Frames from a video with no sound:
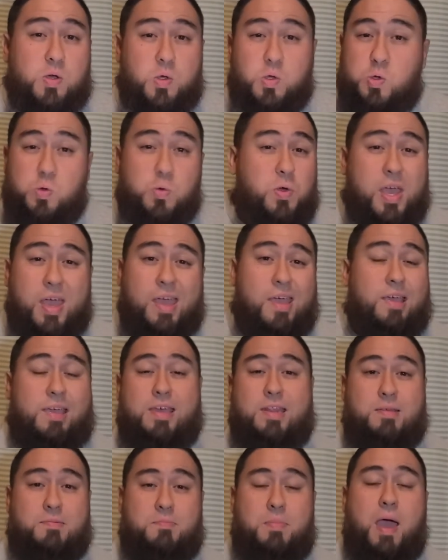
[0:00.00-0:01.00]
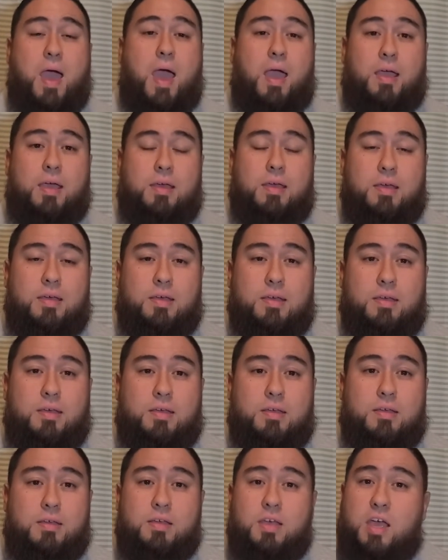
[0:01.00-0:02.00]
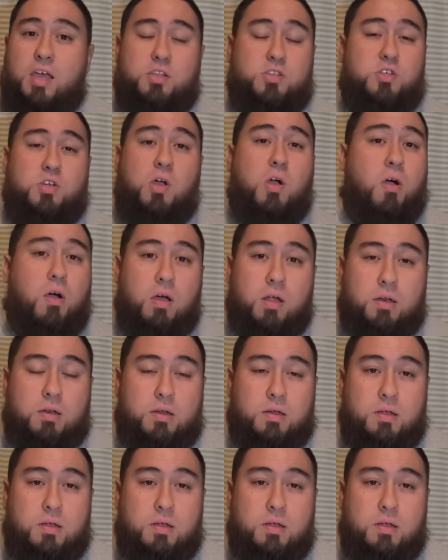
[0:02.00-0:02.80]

you can't get it back. It's gone.